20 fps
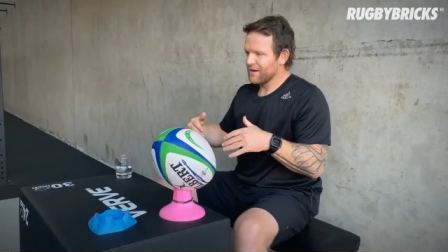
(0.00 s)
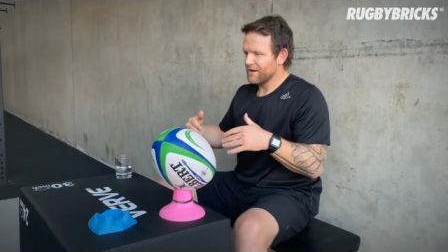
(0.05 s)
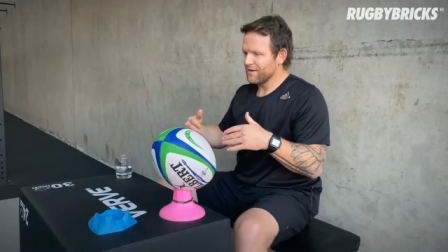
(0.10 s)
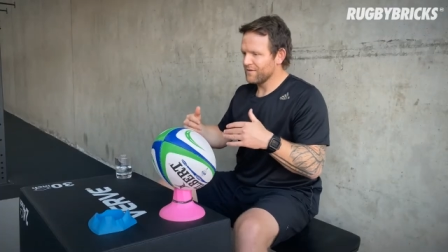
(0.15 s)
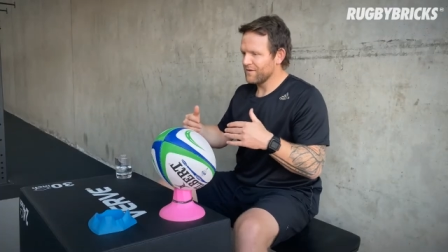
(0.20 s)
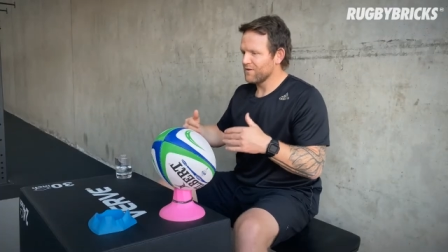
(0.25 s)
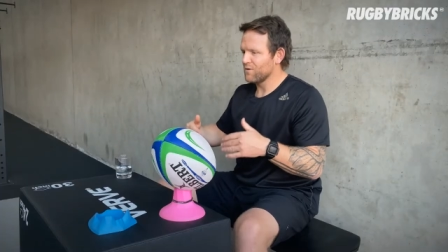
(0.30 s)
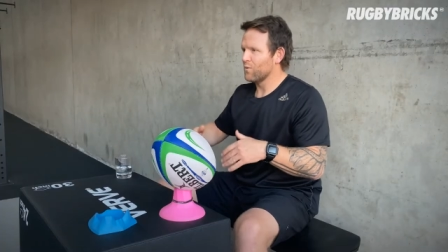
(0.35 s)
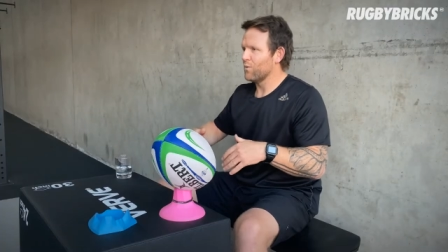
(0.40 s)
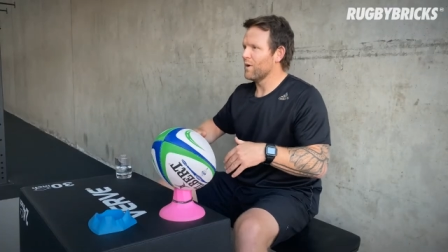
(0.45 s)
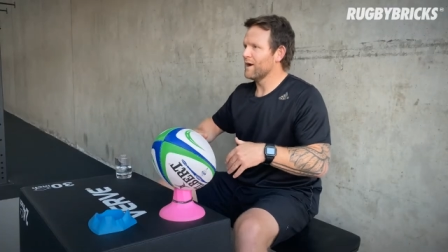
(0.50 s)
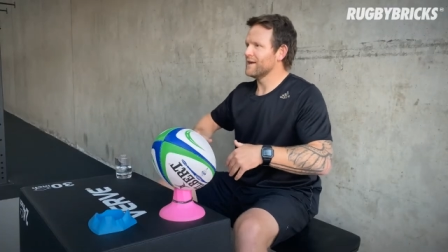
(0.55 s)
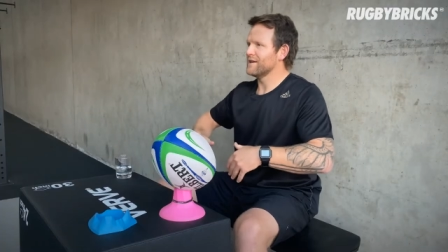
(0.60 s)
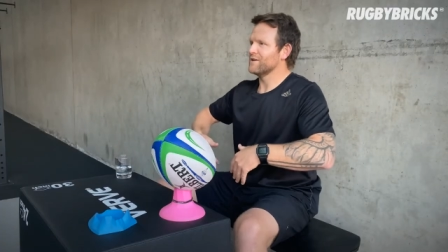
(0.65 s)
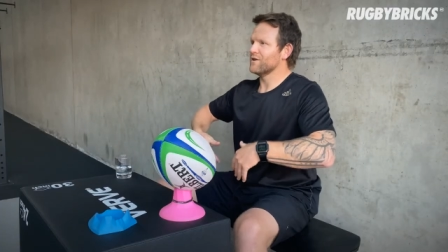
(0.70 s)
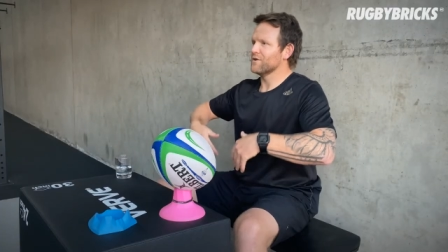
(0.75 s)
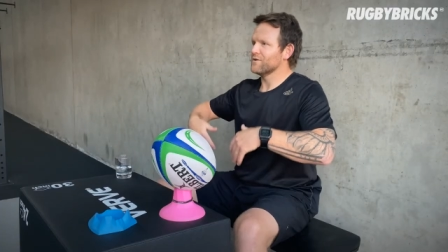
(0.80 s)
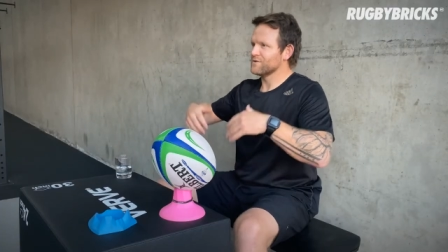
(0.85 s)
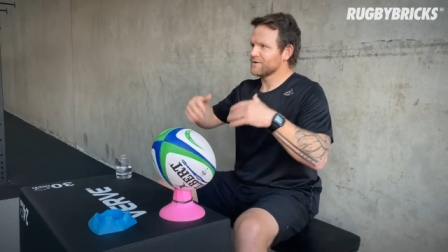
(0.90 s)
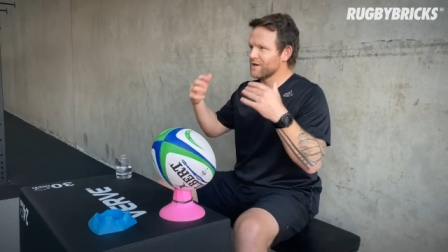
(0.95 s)
and then the weight
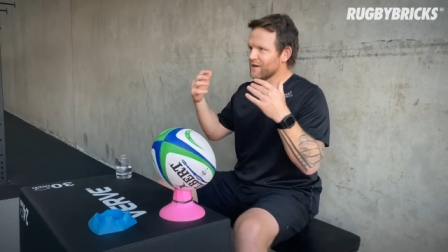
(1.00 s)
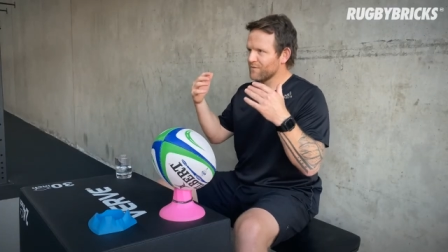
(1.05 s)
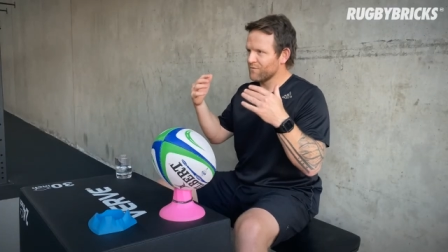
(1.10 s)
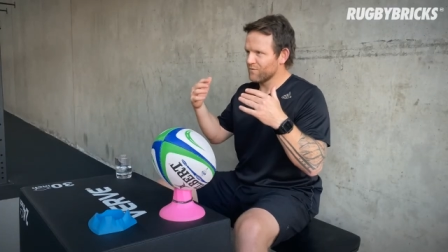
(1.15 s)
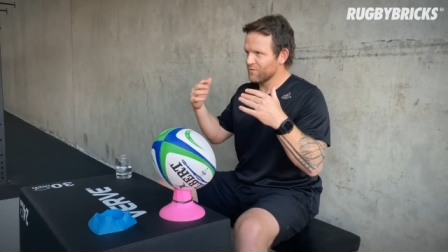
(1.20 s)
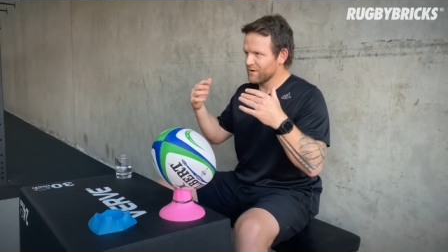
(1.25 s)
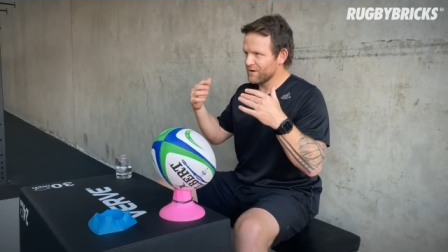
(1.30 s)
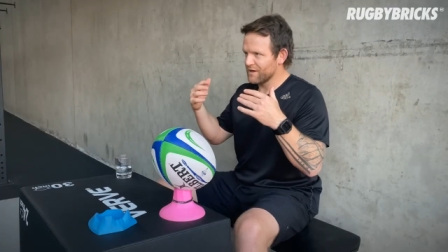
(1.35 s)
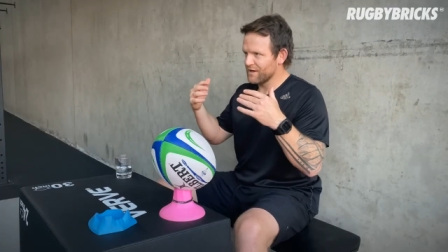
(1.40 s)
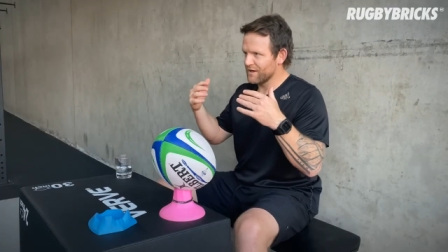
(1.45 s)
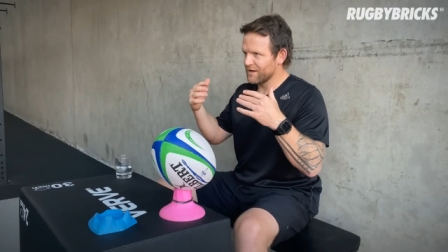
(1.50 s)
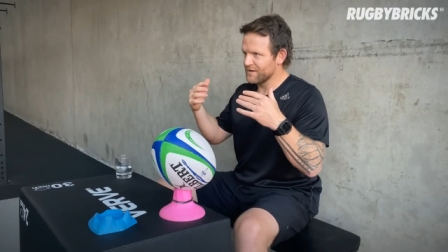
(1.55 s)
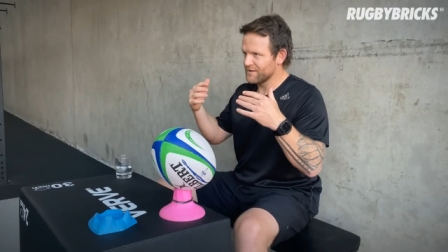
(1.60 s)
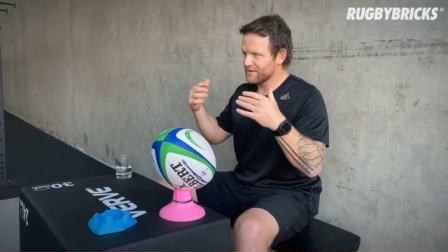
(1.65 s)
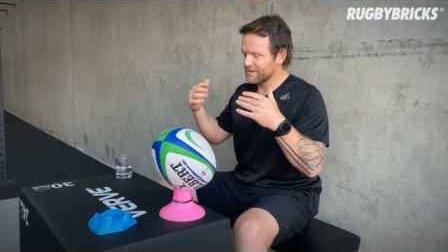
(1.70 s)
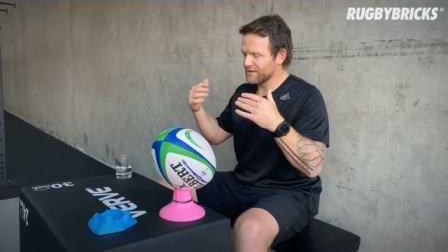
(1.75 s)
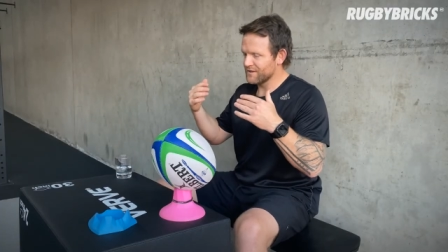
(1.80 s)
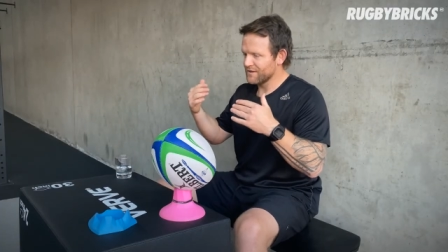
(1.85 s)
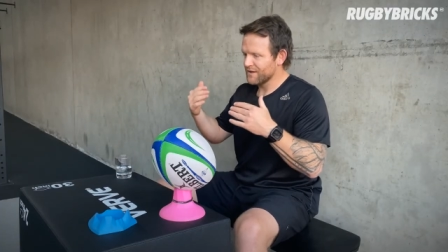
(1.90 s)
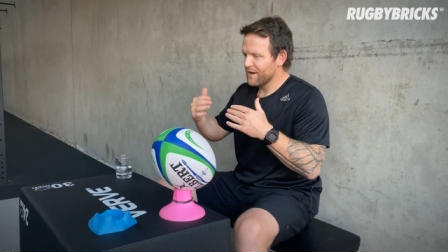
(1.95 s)
goes up really
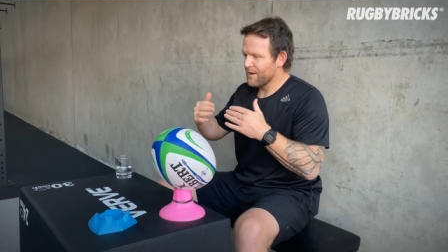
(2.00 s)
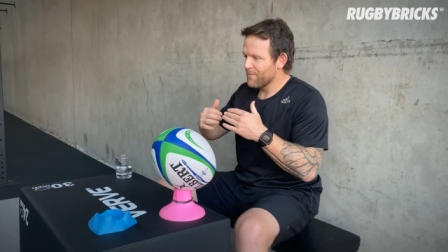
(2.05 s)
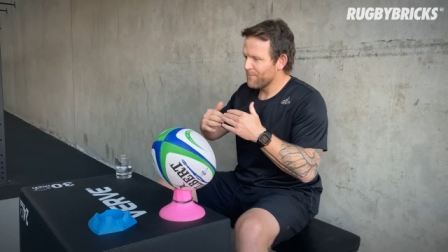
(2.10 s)
easily.